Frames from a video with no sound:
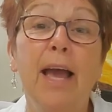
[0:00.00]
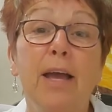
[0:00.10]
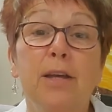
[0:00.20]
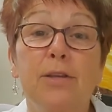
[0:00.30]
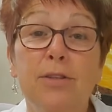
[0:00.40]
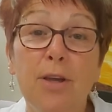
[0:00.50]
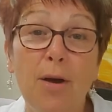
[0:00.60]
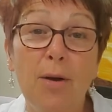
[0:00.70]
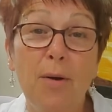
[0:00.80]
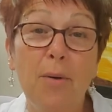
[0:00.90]

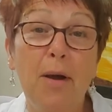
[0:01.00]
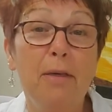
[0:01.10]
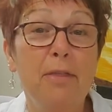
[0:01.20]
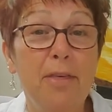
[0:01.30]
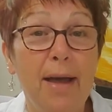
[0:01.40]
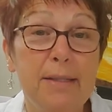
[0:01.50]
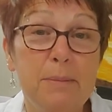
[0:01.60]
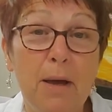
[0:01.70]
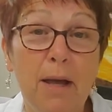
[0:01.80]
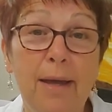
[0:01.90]
So that's
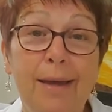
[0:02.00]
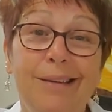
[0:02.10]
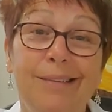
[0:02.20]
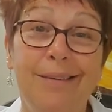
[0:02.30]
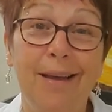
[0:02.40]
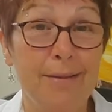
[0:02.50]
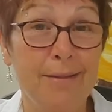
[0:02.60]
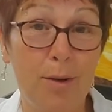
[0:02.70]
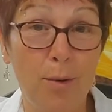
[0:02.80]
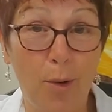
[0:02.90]
my not
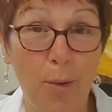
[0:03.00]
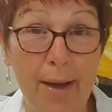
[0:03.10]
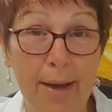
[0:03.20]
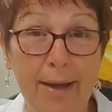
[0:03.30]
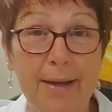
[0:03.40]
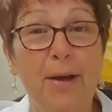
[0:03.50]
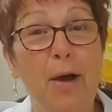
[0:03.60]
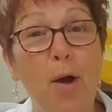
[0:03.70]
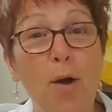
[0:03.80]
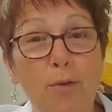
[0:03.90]
so quick
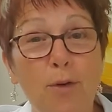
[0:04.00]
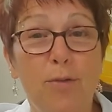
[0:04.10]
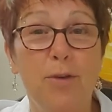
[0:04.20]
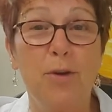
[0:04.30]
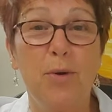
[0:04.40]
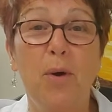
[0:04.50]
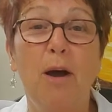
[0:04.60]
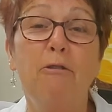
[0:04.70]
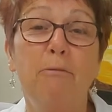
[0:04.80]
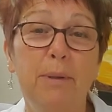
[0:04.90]
overview
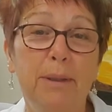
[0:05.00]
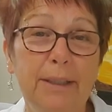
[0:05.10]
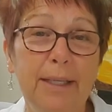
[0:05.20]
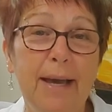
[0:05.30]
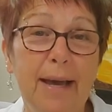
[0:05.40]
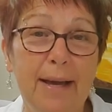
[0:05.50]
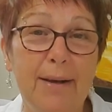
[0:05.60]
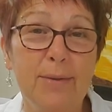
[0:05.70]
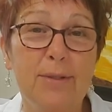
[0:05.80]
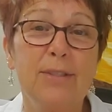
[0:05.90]
of building a
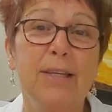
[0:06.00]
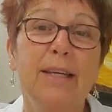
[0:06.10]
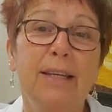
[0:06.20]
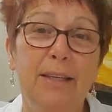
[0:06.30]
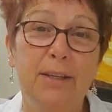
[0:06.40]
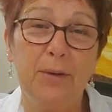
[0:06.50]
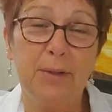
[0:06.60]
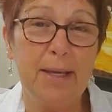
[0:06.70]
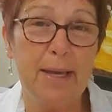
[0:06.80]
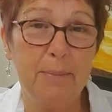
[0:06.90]
house here in
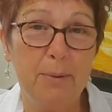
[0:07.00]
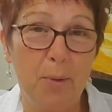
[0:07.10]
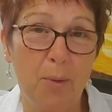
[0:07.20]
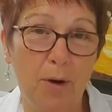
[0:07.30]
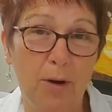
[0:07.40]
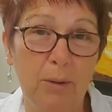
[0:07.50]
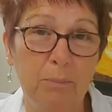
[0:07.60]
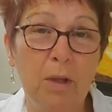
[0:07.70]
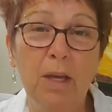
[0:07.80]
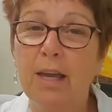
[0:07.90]
Cape Coral.
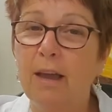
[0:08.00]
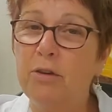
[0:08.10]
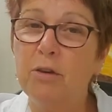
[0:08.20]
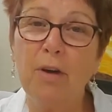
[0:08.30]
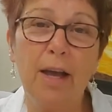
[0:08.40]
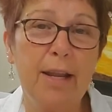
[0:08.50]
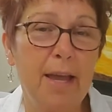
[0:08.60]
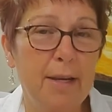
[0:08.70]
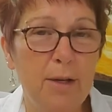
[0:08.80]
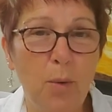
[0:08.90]
If you've got
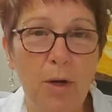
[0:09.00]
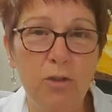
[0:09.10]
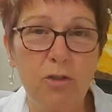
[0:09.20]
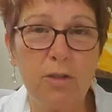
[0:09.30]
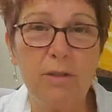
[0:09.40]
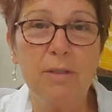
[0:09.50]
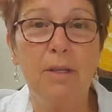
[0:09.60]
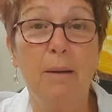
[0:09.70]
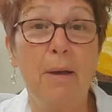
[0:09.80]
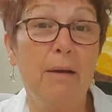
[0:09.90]
any questions
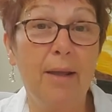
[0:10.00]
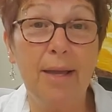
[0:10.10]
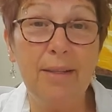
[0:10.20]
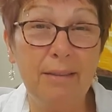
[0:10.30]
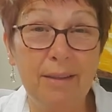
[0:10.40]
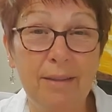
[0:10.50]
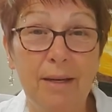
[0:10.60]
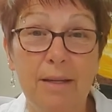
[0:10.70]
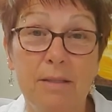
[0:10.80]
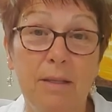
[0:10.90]
about anything that
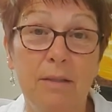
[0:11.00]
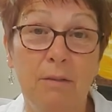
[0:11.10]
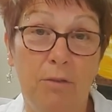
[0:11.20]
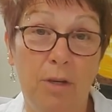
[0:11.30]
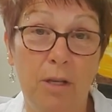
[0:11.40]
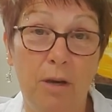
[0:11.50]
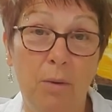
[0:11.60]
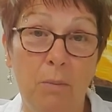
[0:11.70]
I said in the video,